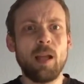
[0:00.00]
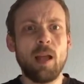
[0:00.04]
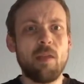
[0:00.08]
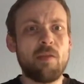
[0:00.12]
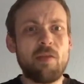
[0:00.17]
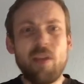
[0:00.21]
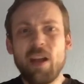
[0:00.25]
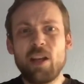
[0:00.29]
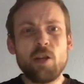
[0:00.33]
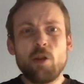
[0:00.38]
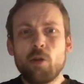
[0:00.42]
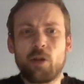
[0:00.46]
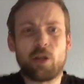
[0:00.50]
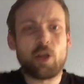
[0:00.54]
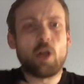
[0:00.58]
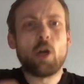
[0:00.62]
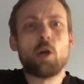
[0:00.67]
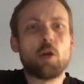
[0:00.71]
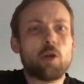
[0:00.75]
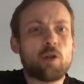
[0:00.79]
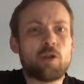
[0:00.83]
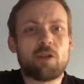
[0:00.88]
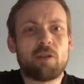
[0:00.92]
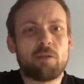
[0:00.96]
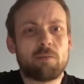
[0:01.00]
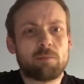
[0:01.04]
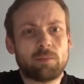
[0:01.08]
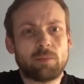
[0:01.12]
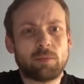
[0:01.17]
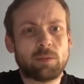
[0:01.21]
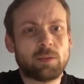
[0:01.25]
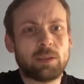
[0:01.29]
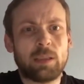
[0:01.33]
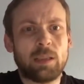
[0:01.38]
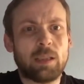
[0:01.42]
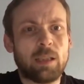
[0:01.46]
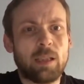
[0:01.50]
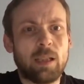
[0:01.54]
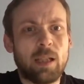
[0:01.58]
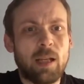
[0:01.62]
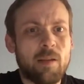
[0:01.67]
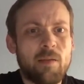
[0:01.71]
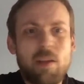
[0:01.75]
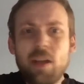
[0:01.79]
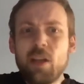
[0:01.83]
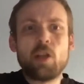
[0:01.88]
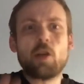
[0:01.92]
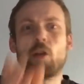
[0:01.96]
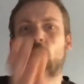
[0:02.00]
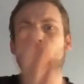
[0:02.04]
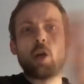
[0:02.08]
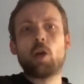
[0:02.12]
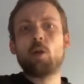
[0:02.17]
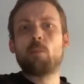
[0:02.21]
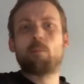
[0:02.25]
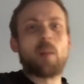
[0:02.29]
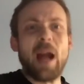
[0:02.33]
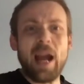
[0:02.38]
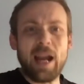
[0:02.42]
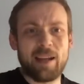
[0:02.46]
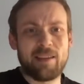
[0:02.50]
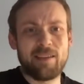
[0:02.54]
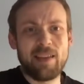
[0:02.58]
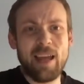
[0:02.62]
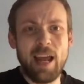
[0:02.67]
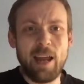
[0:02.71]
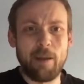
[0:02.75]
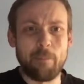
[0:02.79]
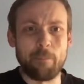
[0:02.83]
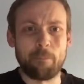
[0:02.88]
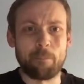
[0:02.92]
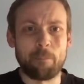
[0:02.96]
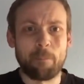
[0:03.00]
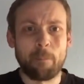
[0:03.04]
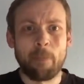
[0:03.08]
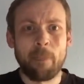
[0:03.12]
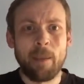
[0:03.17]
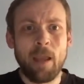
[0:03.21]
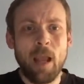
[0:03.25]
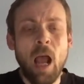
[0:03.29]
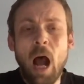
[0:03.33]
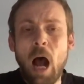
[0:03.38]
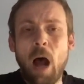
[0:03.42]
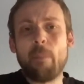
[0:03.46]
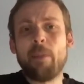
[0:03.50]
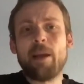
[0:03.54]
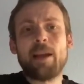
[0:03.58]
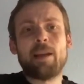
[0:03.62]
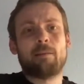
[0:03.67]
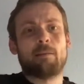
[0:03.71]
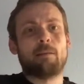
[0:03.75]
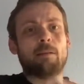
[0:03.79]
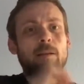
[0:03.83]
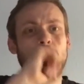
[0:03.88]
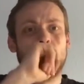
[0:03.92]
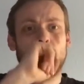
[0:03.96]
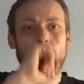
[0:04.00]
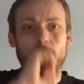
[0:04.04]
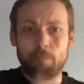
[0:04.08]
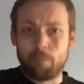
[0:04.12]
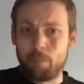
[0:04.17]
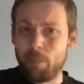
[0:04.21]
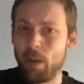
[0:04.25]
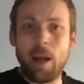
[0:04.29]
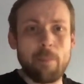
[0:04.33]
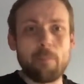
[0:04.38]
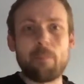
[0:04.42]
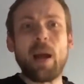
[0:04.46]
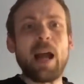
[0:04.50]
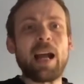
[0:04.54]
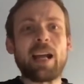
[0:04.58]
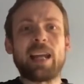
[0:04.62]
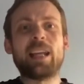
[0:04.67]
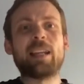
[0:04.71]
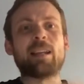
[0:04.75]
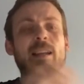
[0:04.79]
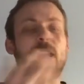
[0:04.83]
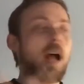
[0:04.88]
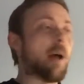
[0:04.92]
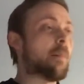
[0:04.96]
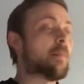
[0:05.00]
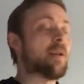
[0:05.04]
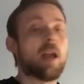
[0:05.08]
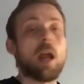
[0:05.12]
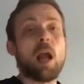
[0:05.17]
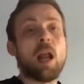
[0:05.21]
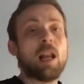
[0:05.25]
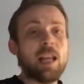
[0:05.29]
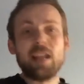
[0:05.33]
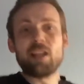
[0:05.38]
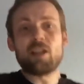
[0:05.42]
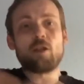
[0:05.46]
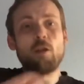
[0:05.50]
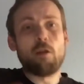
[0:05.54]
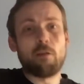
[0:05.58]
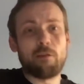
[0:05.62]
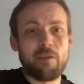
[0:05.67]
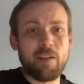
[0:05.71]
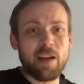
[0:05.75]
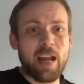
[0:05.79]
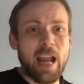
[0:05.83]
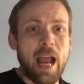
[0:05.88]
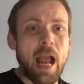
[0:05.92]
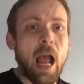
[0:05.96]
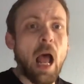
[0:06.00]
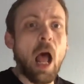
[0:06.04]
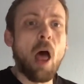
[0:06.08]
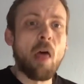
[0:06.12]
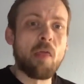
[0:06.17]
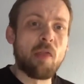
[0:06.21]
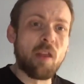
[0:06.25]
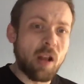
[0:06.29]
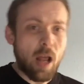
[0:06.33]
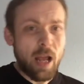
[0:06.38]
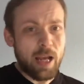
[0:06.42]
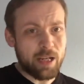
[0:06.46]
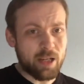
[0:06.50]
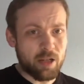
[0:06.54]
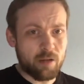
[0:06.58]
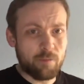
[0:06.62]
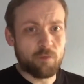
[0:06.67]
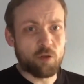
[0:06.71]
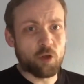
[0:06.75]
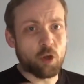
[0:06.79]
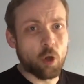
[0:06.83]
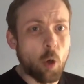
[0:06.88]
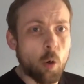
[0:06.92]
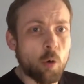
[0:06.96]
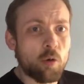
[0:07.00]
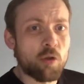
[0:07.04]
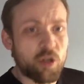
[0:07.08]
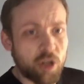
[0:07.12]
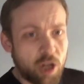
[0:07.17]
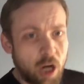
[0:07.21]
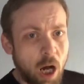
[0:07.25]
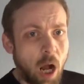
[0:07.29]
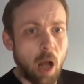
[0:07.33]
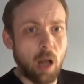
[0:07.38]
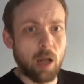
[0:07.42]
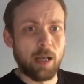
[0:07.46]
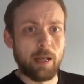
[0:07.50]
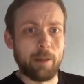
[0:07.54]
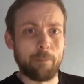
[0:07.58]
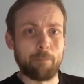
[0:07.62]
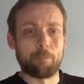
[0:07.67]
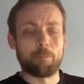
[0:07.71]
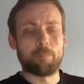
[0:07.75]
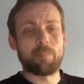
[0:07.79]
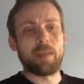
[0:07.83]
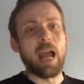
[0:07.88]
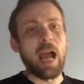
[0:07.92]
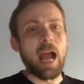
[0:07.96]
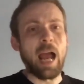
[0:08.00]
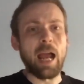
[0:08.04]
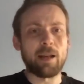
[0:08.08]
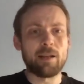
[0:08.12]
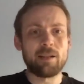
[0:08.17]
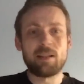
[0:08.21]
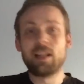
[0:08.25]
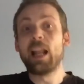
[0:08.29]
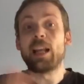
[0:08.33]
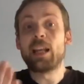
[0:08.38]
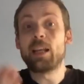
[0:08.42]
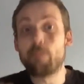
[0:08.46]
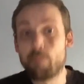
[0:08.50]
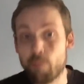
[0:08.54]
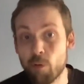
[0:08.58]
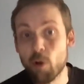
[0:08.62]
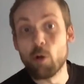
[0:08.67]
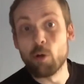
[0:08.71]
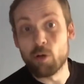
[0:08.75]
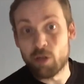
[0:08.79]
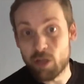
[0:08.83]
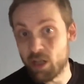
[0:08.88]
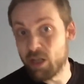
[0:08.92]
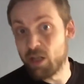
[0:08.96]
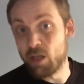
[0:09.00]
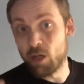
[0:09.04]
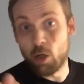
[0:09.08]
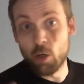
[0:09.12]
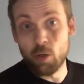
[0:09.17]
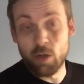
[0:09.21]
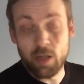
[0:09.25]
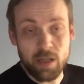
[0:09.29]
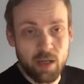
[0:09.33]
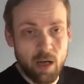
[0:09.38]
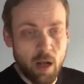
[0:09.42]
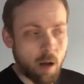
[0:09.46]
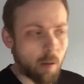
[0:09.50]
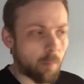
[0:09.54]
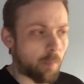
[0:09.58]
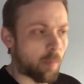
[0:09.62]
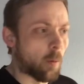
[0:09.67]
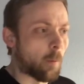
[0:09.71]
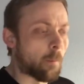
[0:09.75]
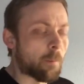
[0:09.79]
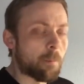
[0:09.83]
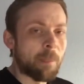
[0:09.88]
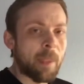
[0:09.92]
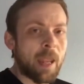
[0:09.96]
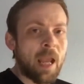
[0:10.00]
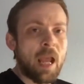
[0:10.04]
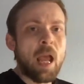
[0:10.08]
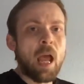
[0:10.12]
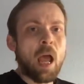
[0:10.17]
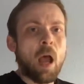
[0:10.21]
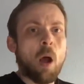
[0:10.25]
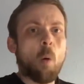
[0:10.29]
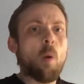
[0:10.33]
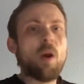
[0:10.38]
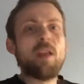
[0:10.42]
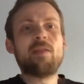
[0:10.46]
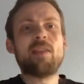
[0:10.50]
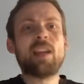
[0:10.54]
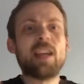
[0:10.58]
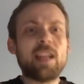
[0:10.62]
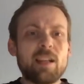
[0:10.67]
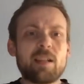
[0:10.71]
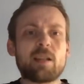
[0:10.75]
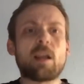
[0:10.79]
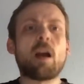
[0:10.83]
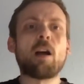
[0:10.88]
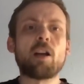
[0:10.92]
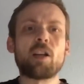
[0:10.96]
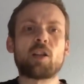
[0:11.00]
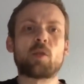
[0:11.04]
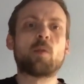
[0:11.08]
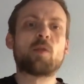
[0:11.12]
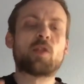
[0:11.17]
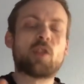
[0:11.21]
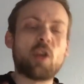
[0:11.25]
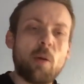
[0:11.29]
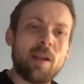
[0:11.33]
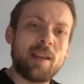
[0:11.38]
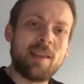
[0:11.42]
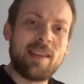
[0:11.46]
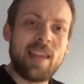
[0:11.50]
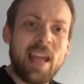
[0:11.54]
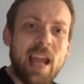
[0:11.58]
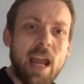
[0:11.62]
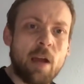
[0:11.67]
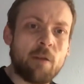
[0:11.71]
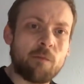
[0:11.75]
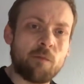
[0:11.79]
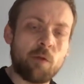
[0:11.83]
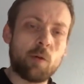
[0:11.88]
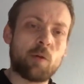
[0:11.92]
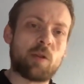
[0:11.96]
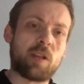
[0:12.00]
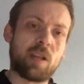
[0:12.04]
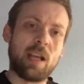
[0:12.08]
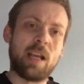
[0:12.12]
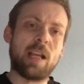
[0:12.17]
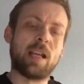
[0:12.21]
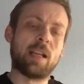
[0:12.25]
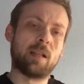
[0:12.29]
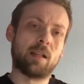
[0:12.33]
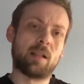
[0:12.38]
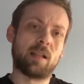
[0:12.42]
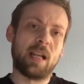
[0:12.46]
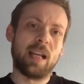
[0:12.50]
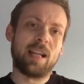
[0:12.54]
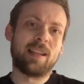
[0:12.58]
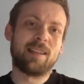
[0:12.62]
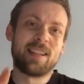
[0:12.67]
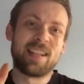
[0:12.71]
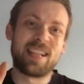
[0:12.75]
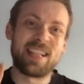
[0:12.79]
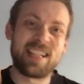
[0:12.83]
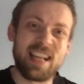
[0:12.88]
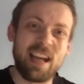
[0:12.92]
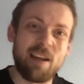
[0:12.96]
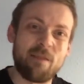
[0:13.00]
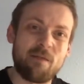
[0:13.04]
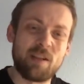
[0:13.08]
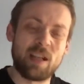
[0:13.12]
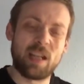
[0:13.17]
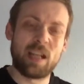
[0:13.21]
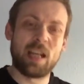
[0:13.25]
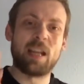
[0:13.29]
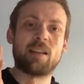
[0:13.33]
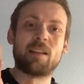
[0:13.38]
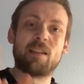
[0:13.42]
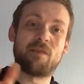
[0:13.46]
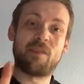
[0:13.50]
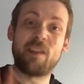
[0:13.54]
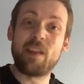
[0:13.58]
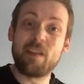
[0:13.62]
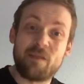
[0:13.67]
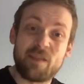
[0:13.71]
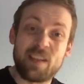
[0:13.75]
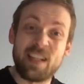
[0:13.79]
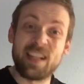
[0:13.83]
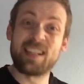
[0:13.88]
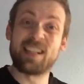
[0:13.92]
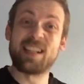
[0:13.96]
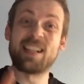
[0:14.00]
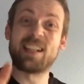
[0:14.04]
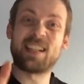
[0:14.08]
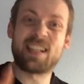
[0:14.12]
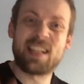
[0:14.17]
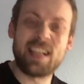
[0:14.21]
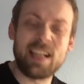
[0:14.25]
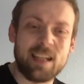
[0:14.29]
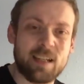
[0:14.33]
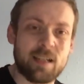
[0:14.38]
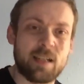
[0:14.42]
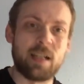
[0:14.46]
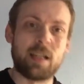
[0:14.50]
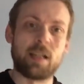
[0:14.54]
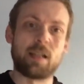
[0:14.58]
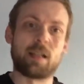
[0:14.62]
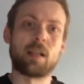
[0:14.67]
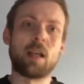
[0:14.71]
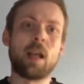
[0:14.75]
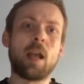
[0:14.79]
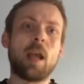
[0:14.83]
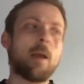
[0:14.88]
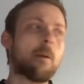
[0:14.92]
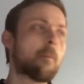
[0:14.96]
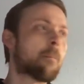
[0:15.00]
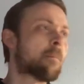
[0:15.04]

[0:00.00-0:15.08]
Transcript: than you could, than you could back then. I mean, back in, I mean, let's not forget the likes of George Carlin and Lenny Bruce is a good example. When these guys were doing their routines in the seventies, in the fifties and sixties,